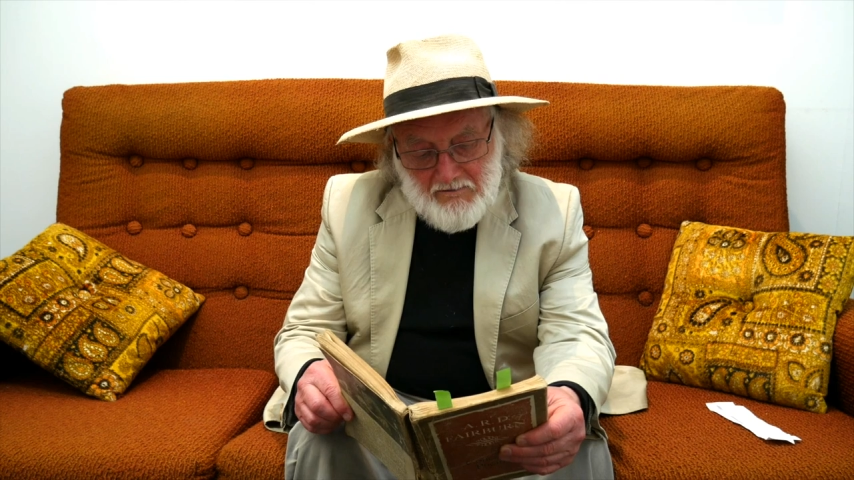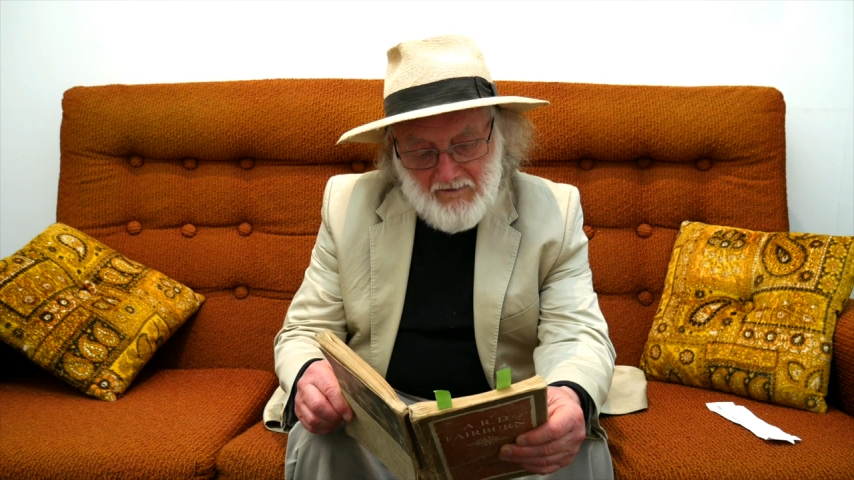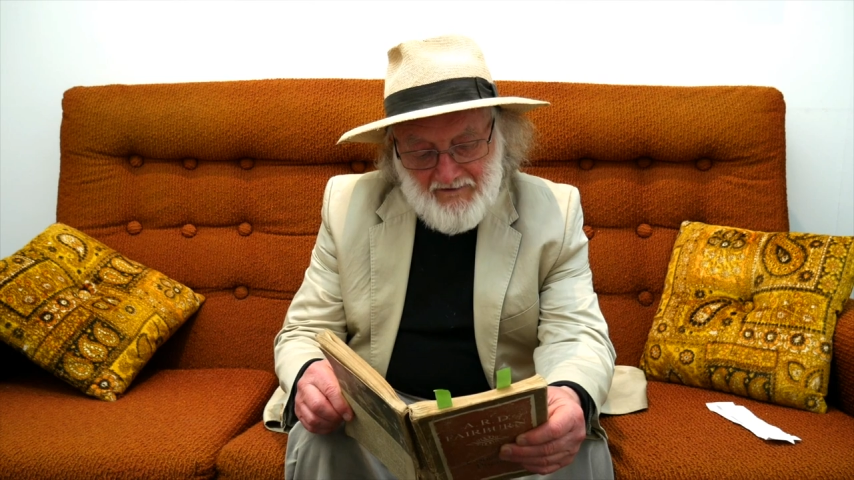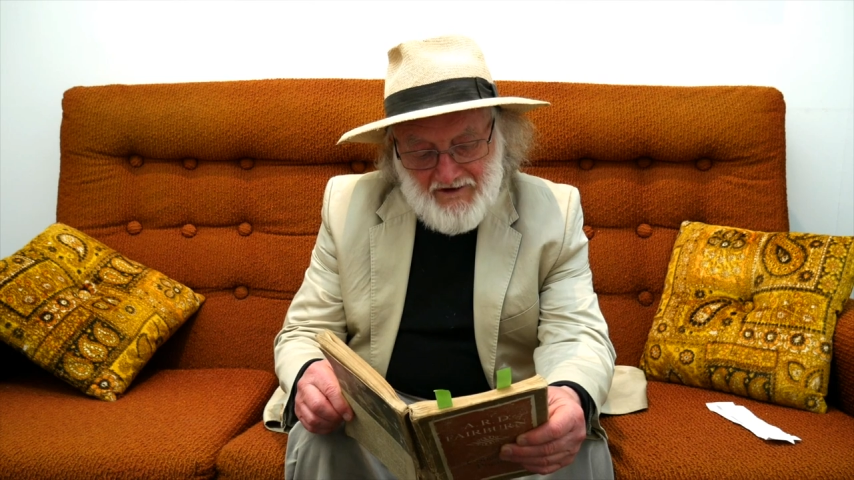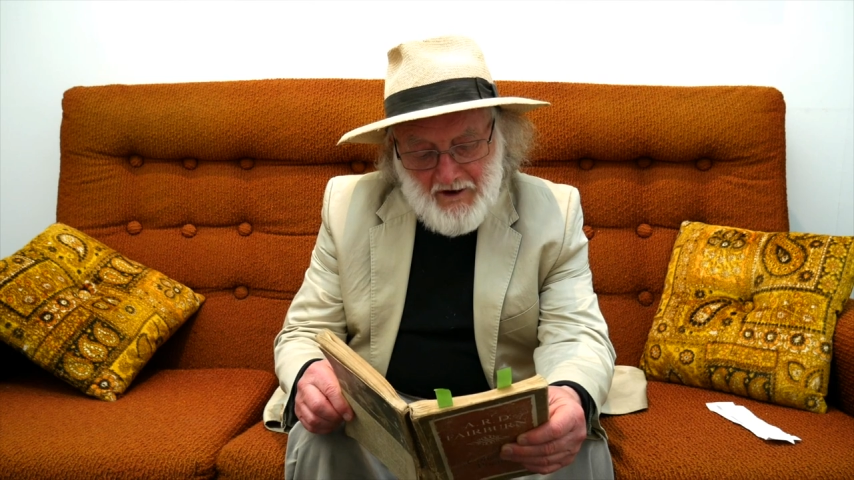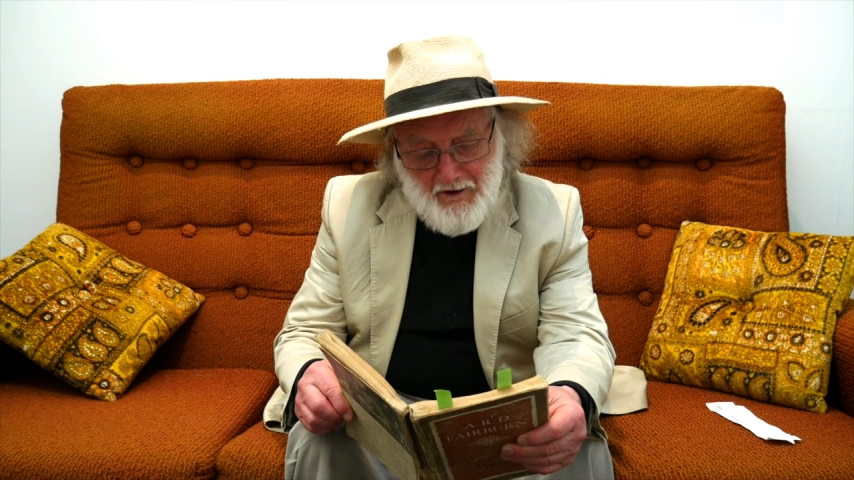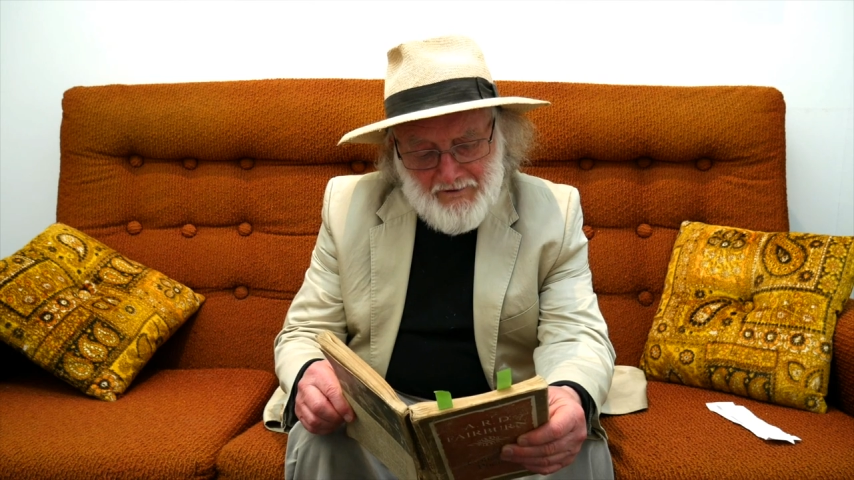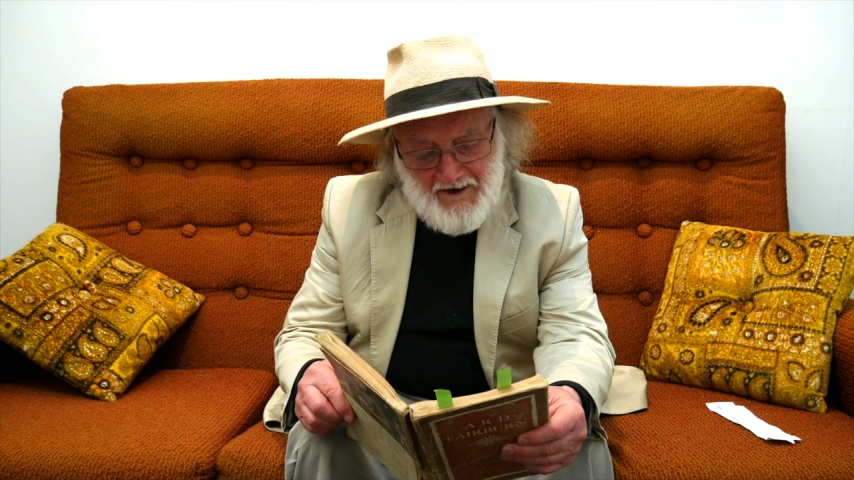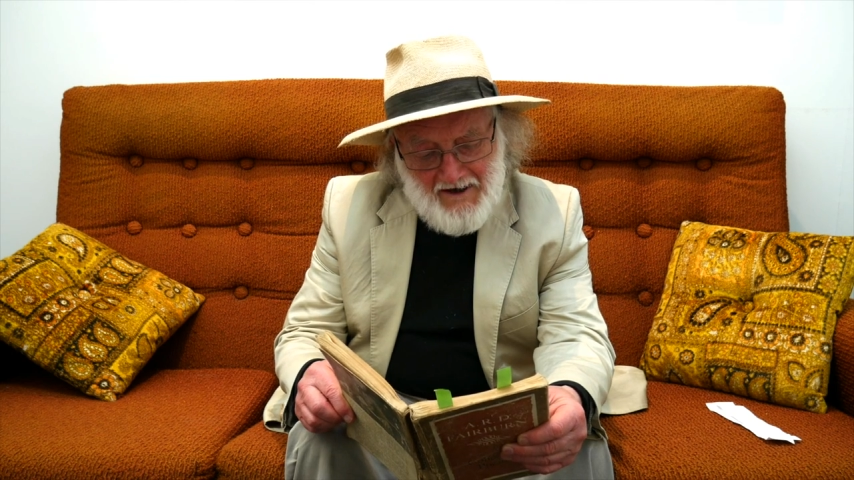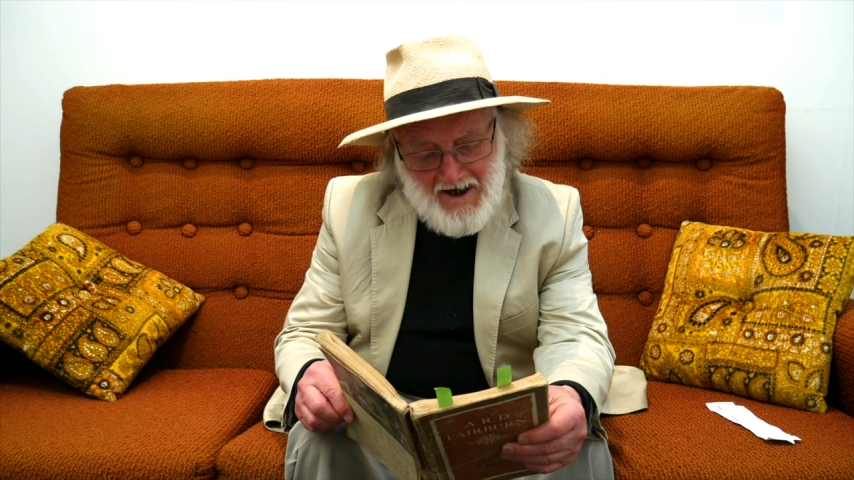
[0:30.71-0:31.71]
We've
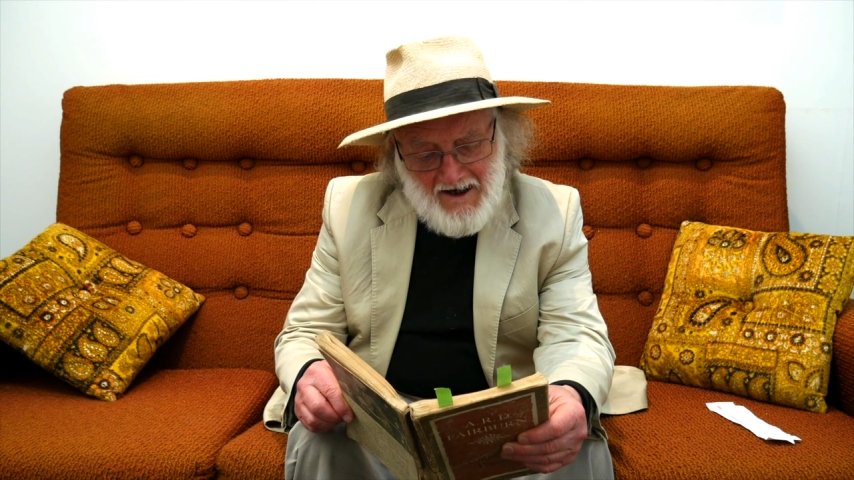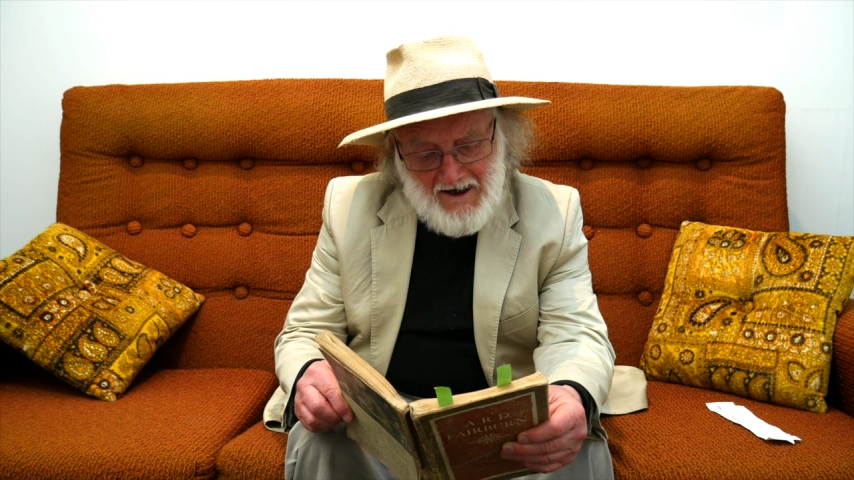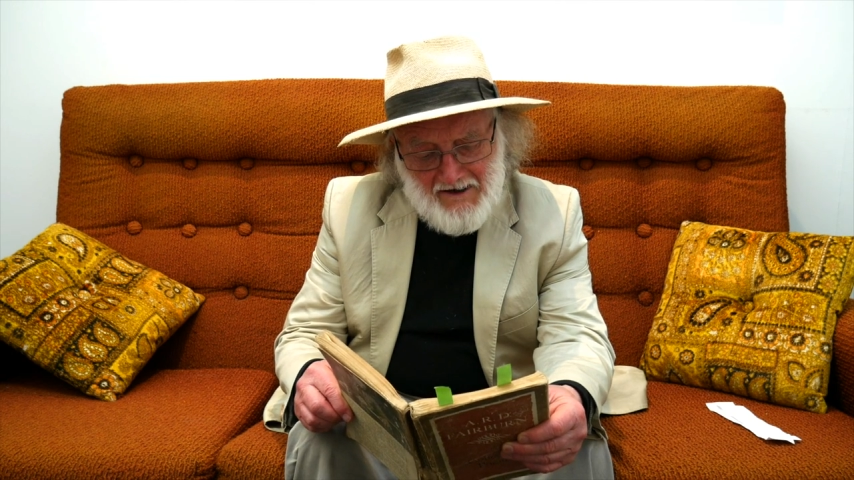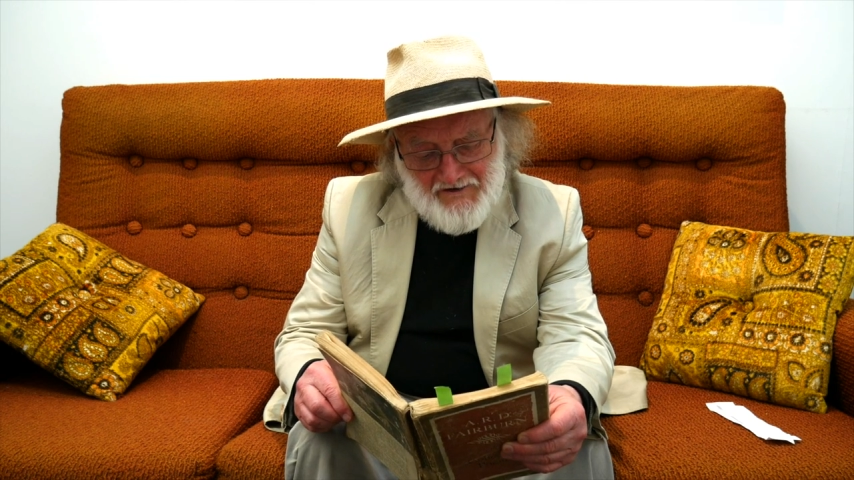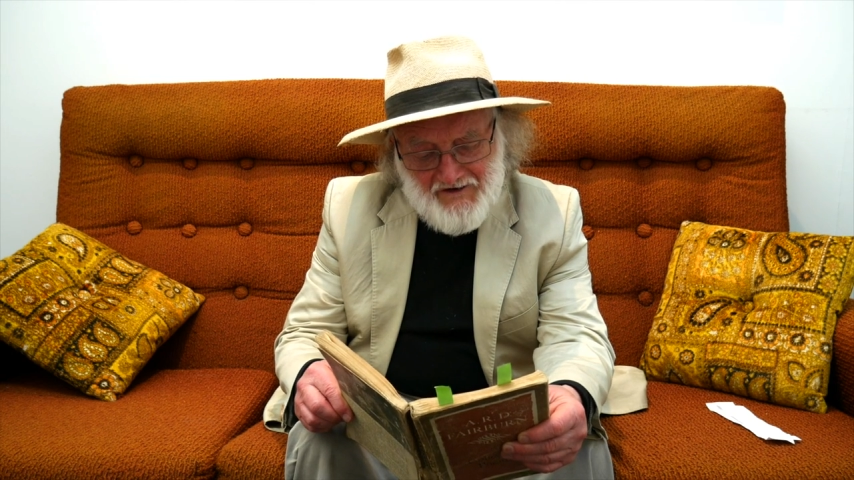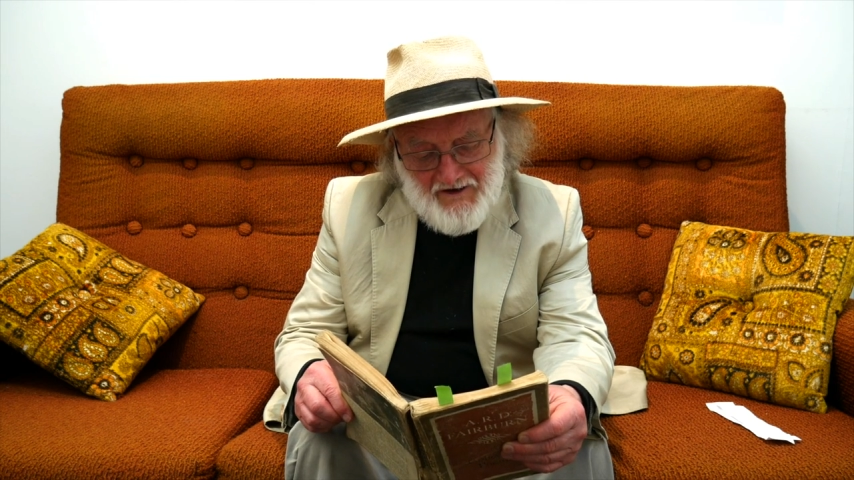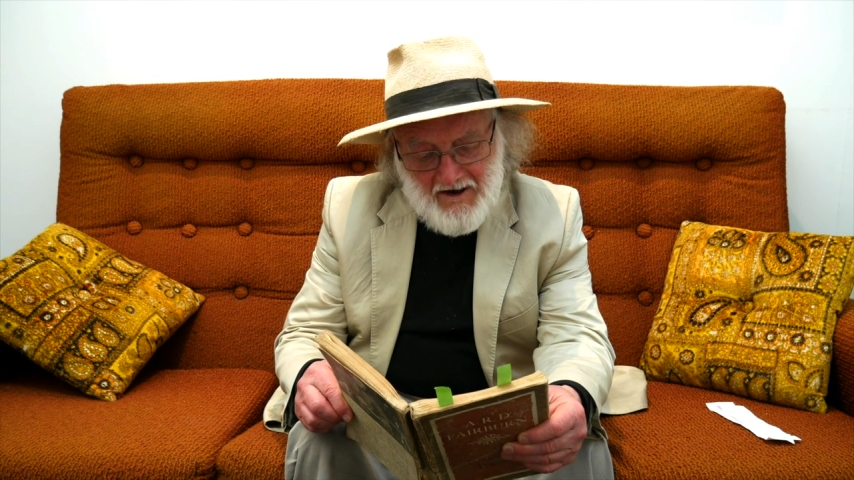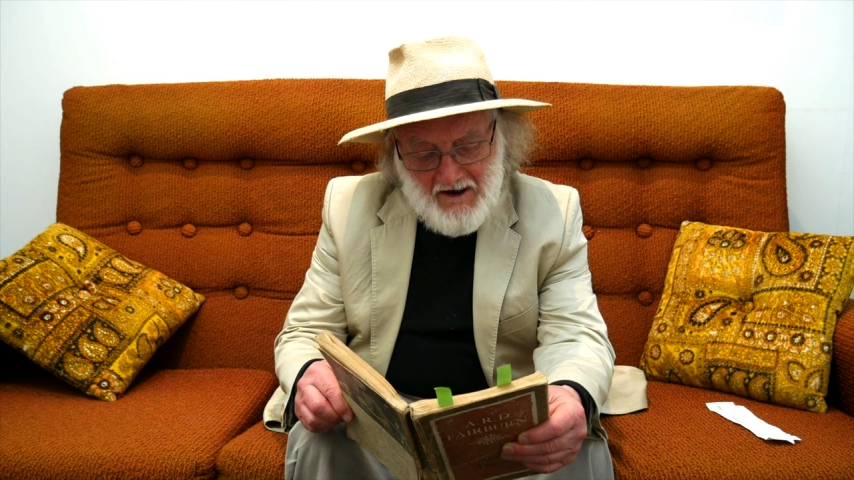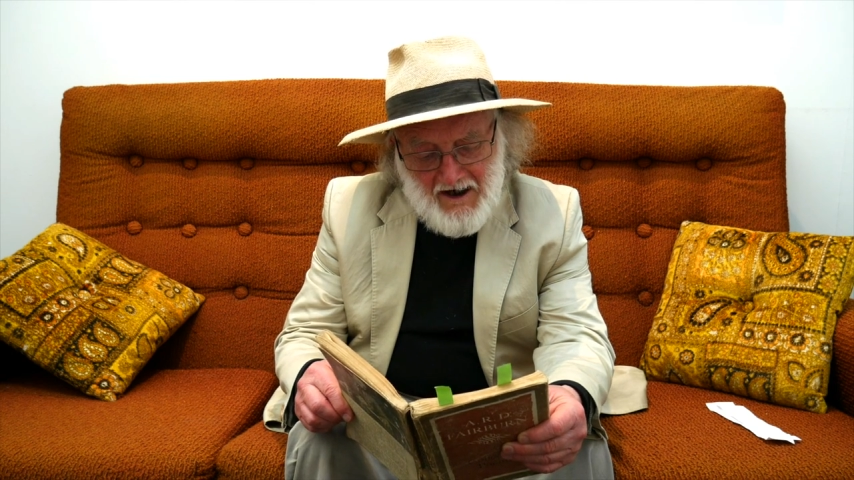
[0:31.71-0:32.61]
shown that hearts